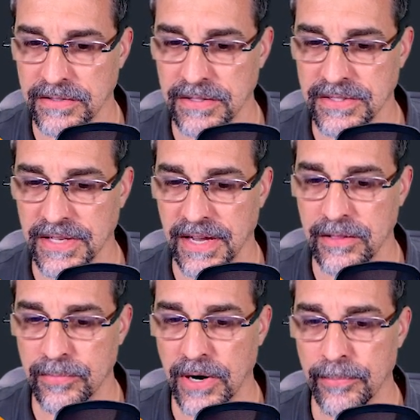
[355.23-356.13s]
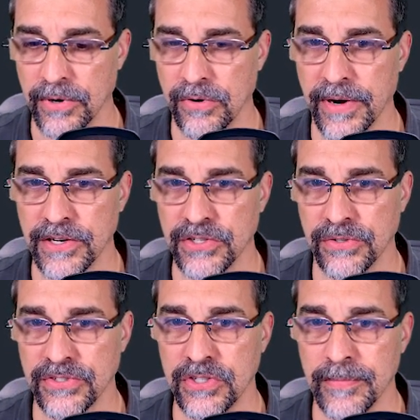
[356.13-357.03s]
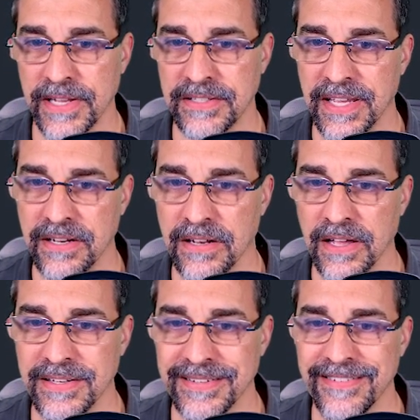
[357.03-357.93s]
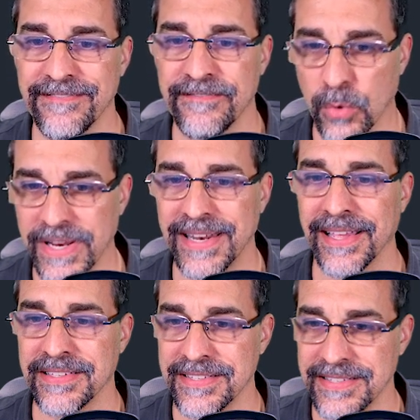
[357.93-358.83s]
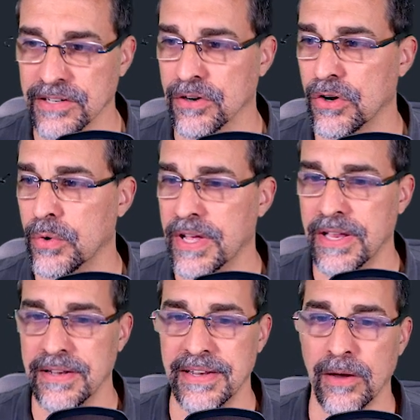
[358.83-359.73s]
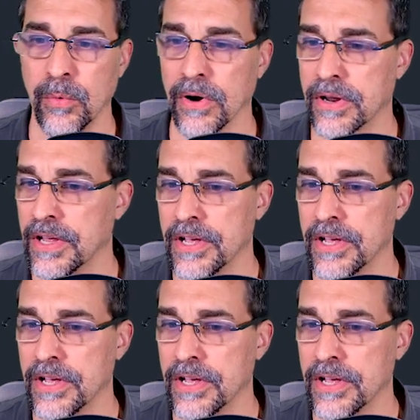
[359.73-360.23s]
assign the proper credentials to my 10.40.0 network.